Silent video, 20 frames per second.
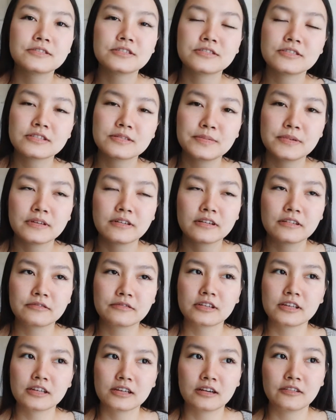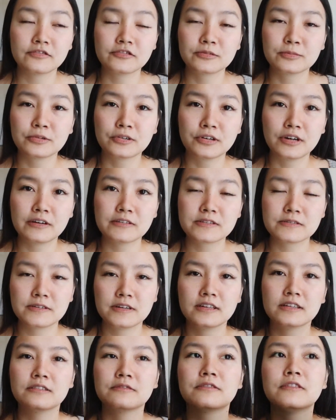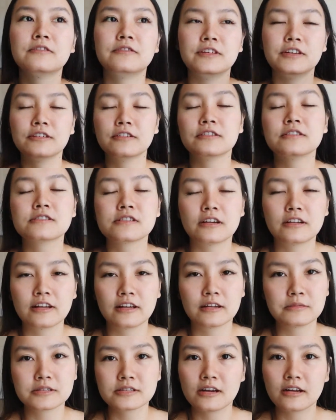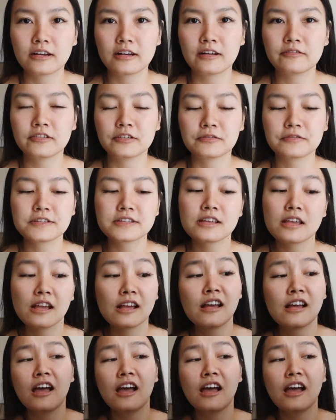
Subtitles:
to just be like really comfortable. I was reading the reviews on Amazon and everyone was like,